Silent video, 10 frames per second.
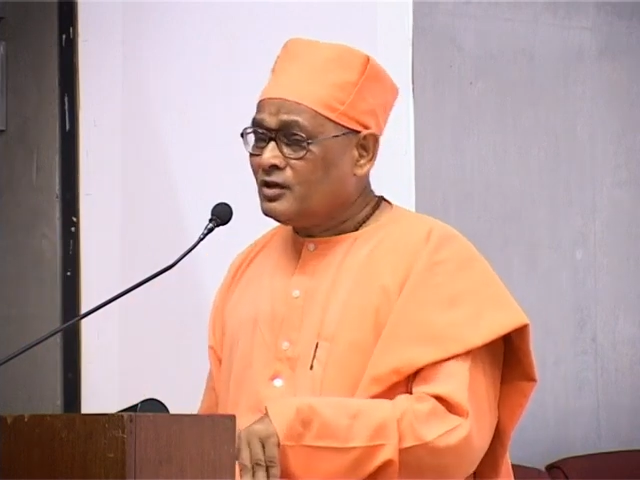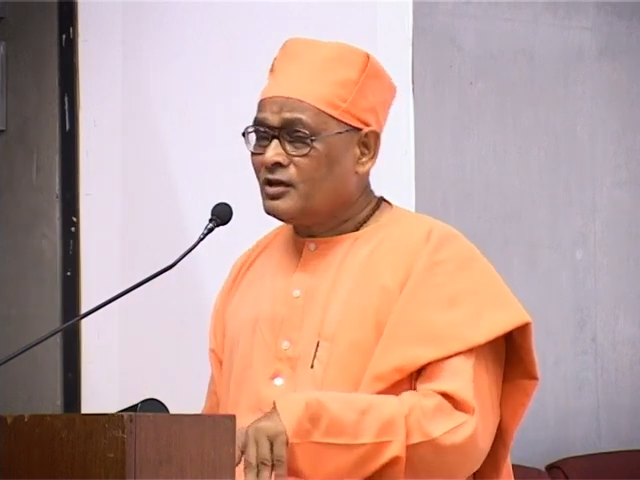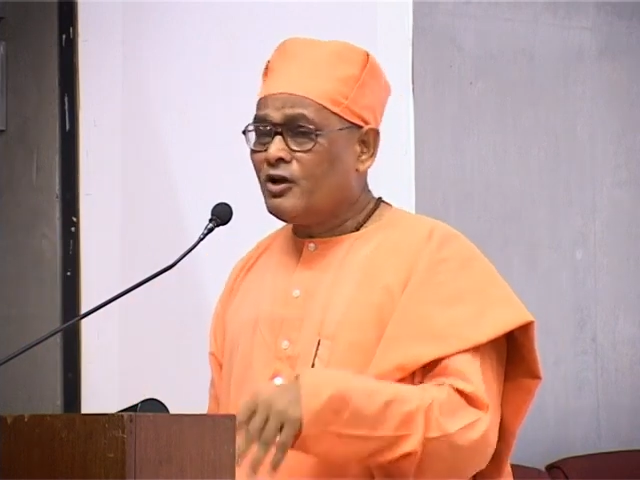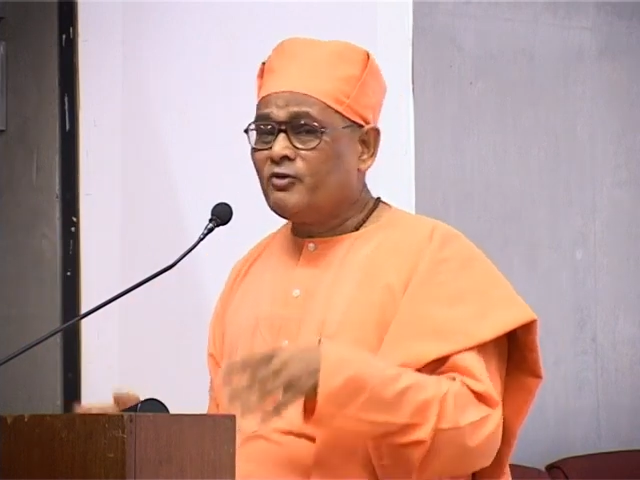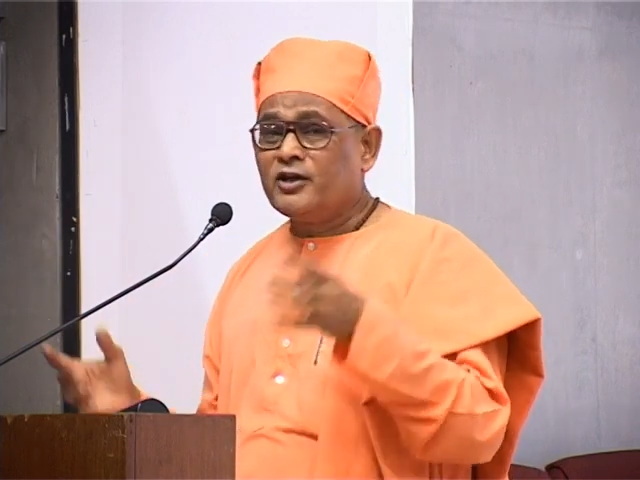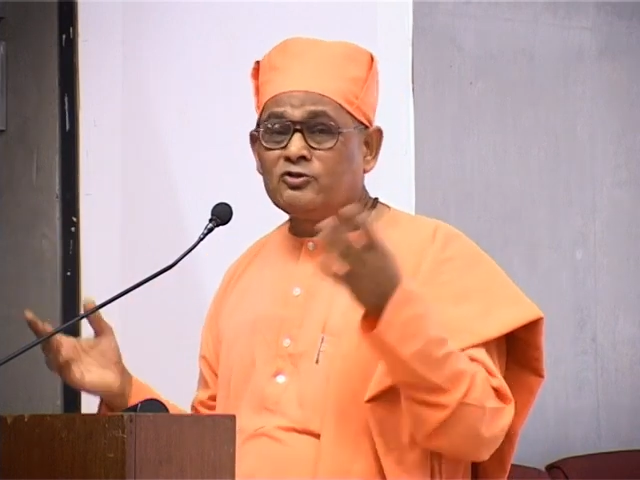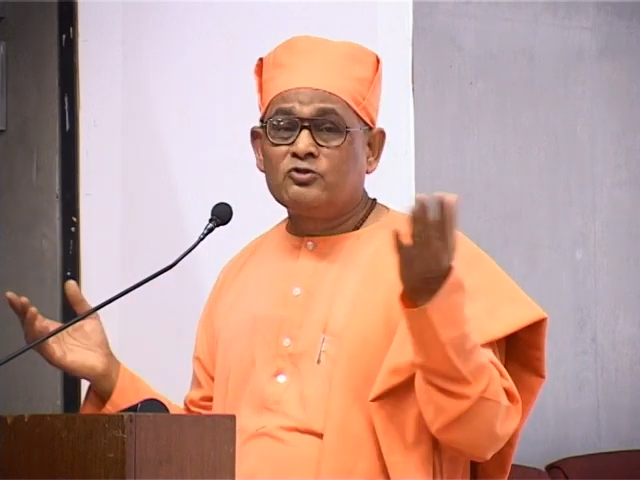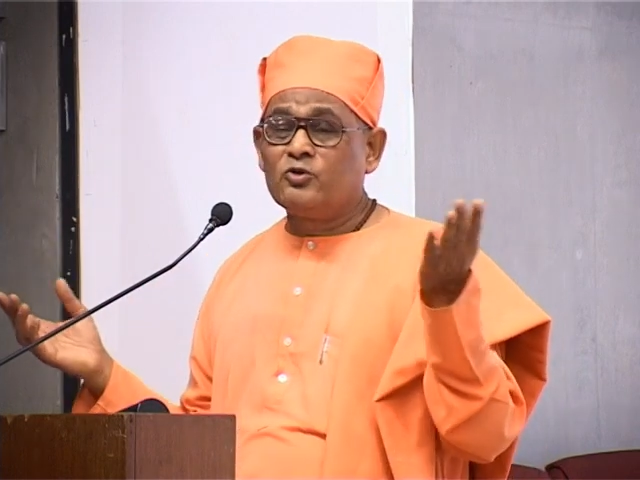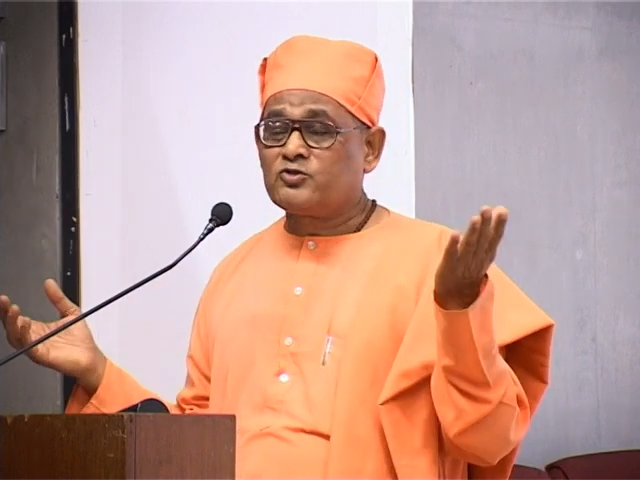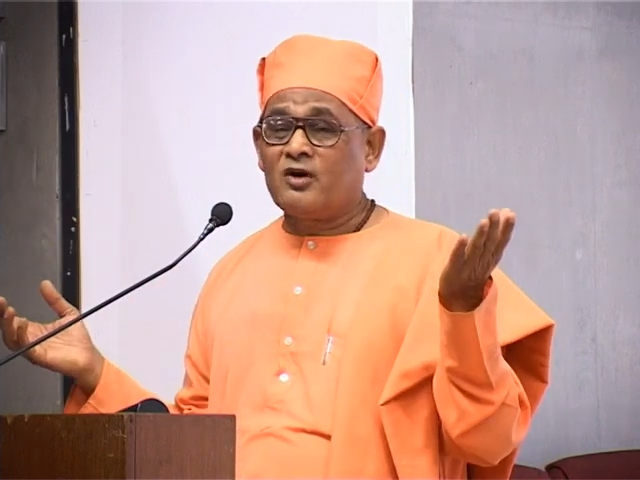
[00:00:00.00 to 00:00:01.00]
Now as you
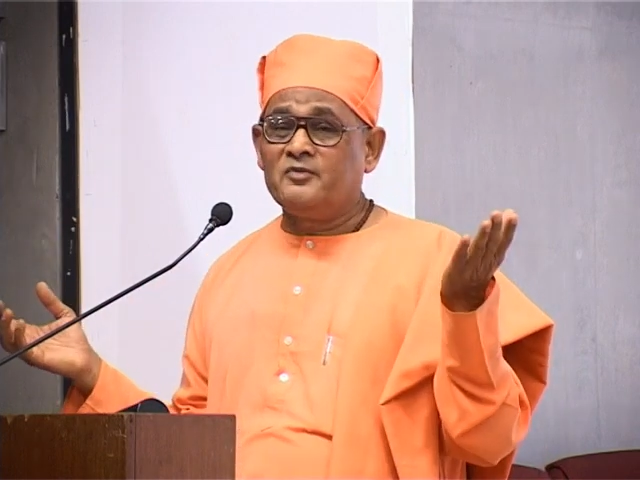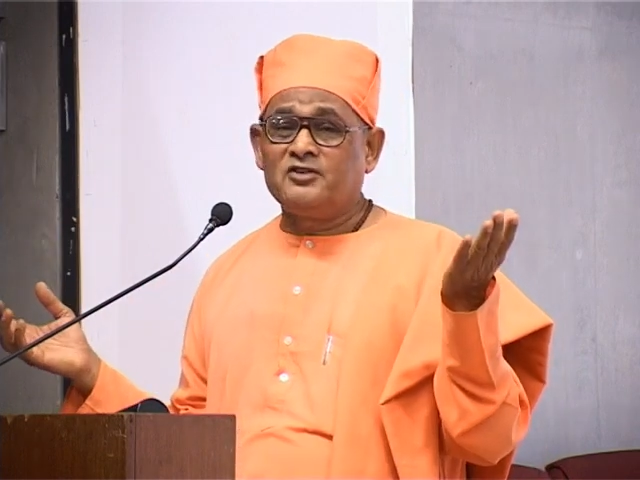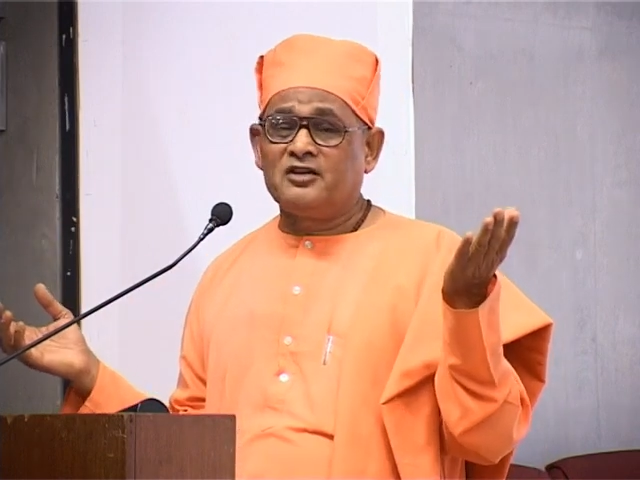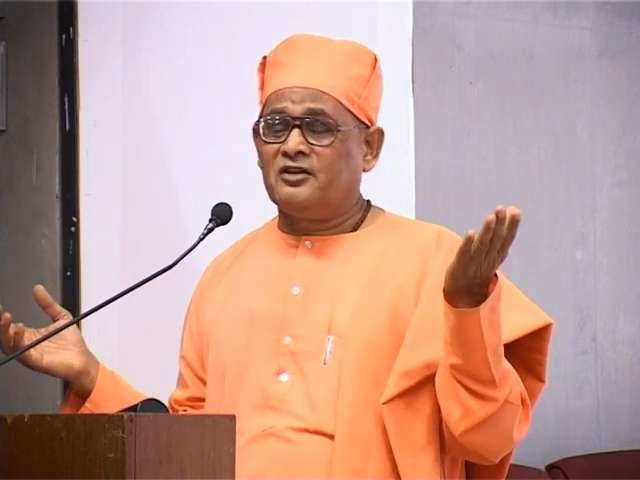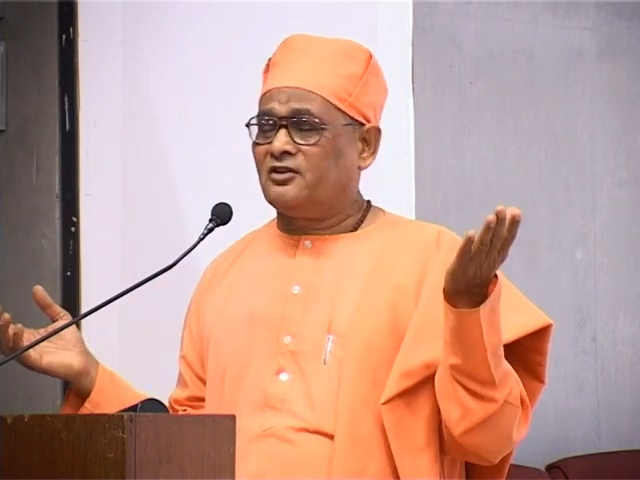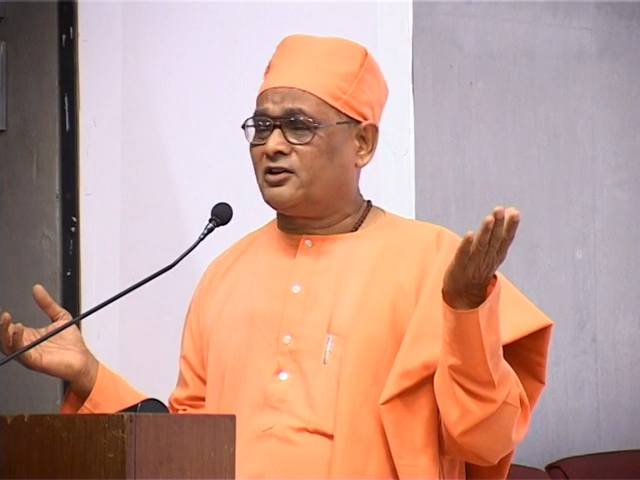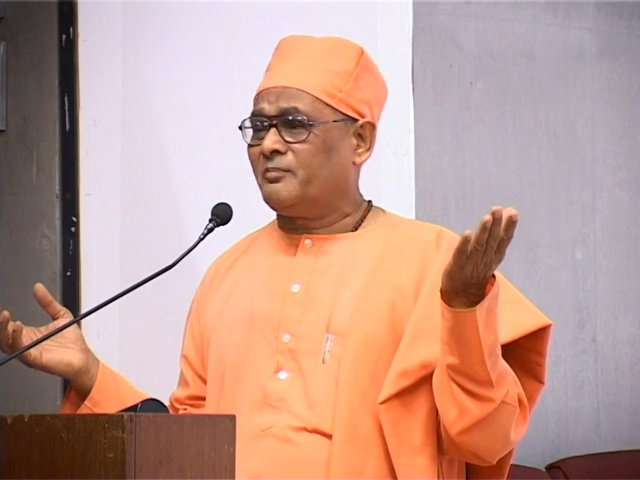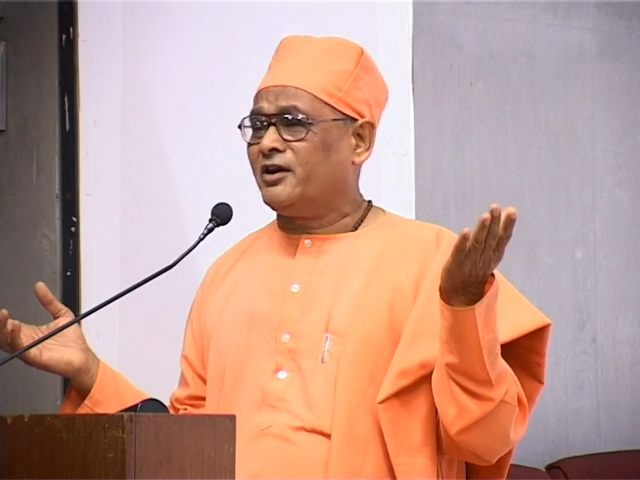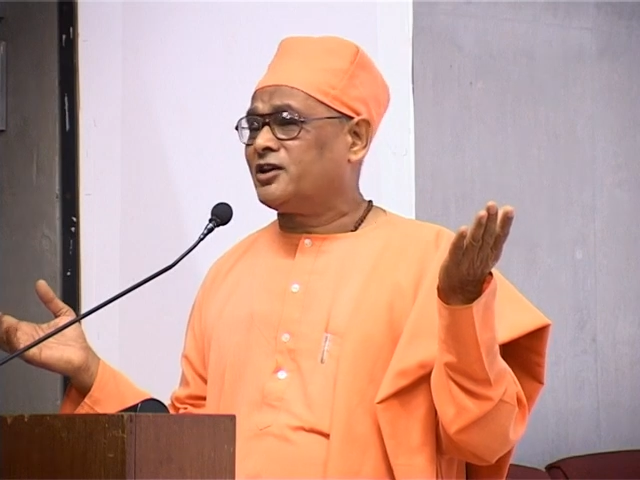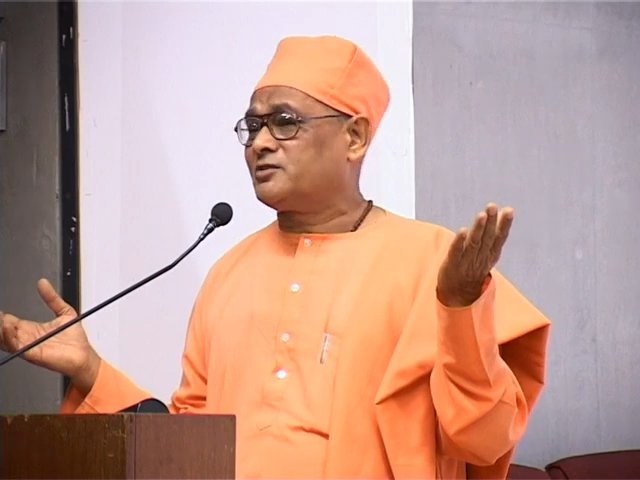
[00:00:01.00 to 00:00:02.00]
know, Swamiji had
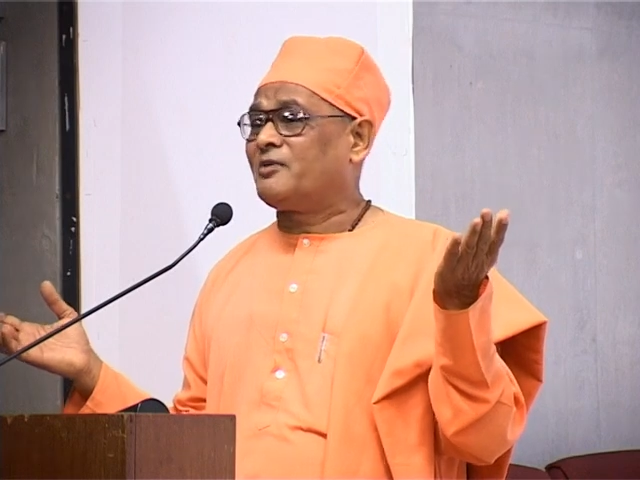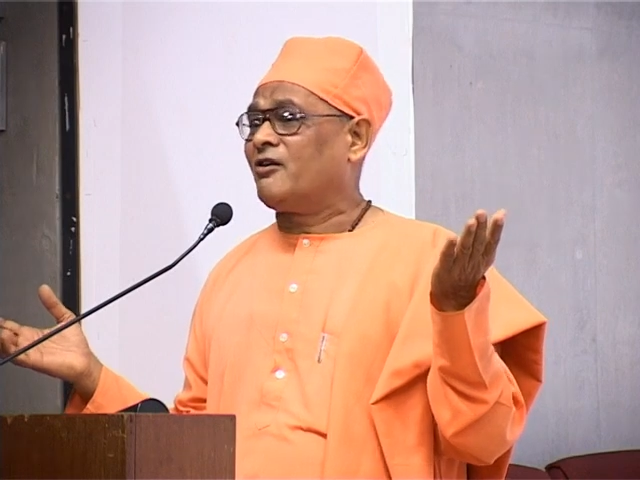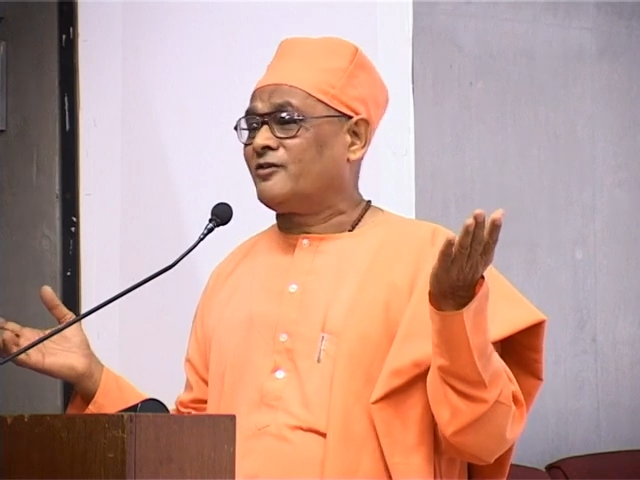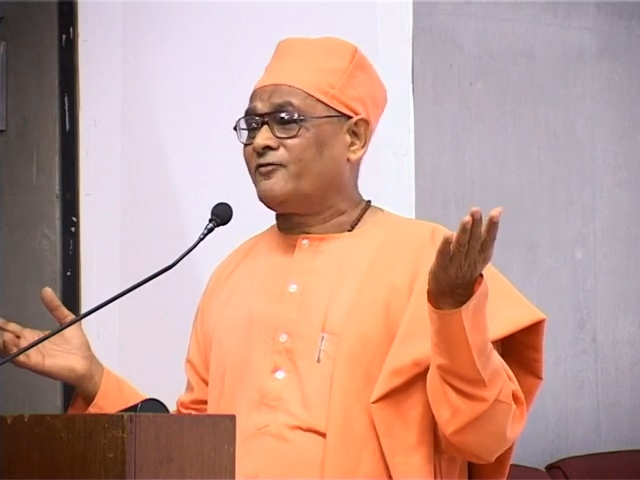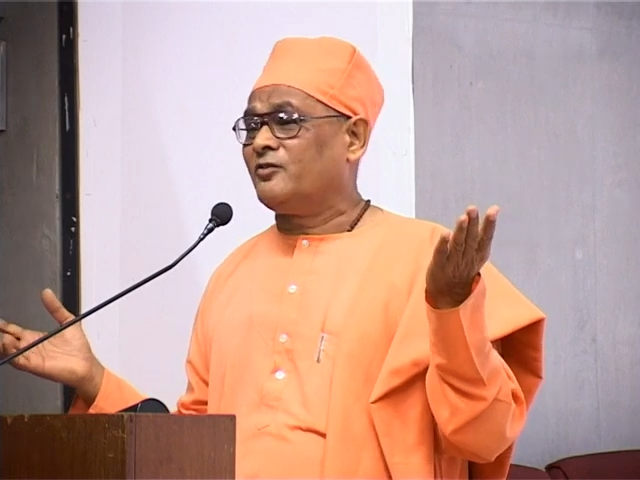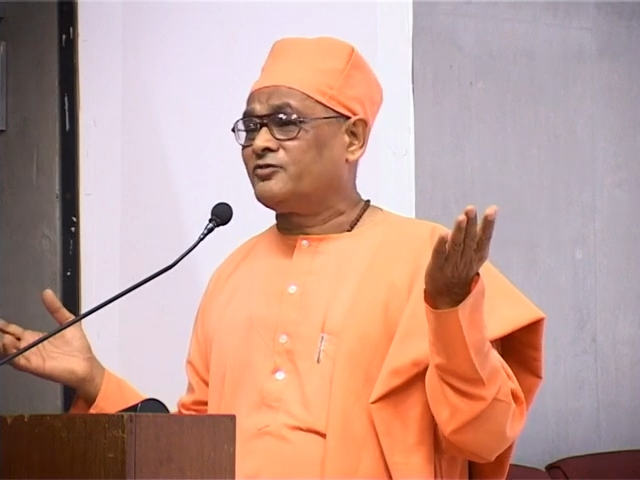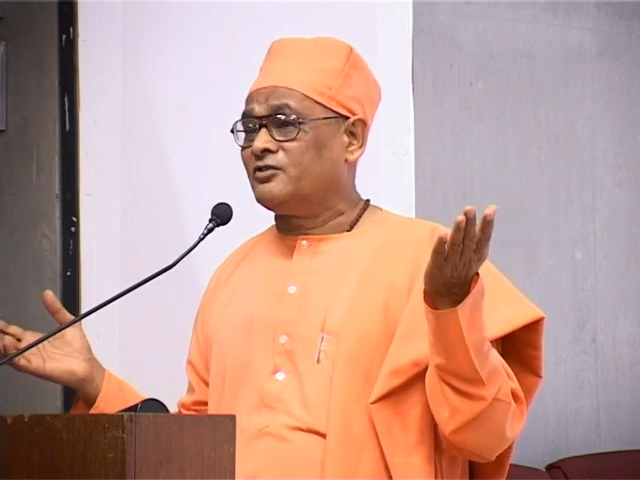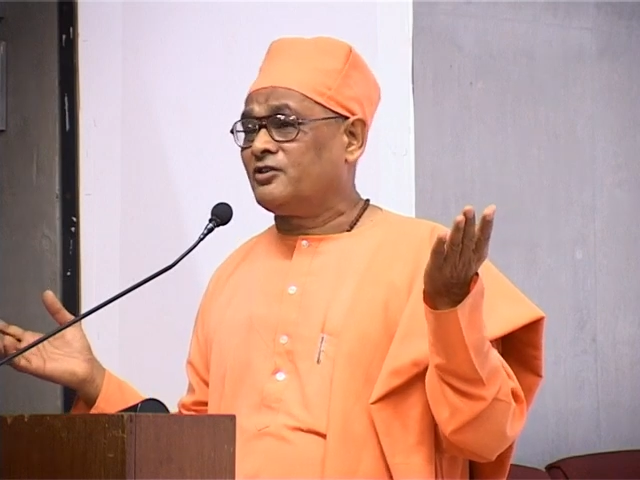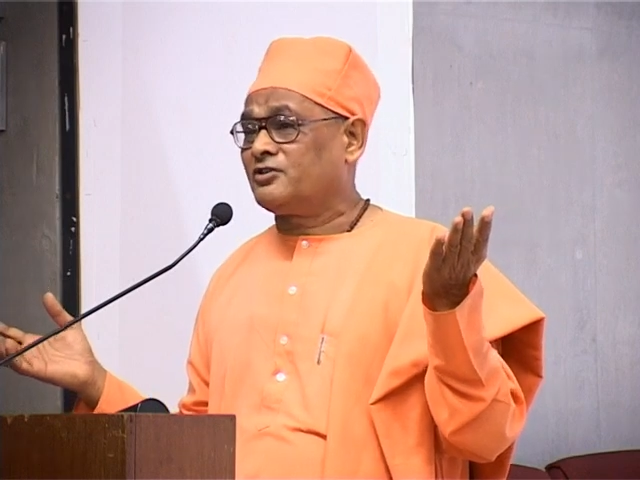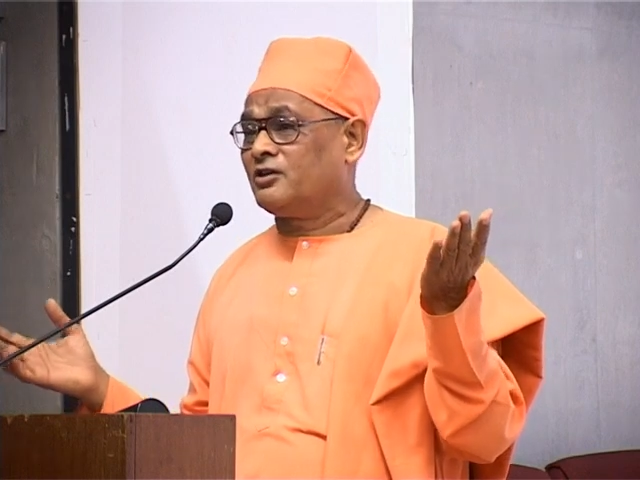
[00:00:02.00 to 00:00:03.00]
tremendous power of
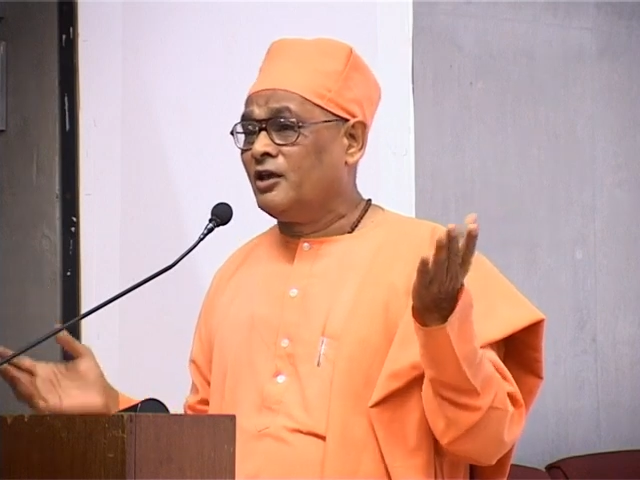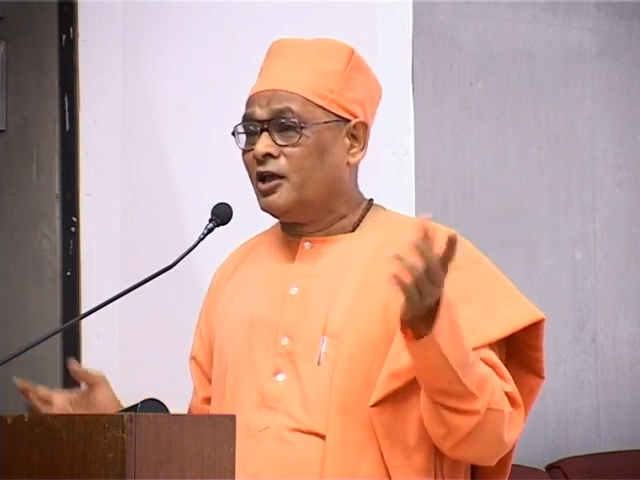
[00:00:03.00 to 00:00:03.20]
concentration.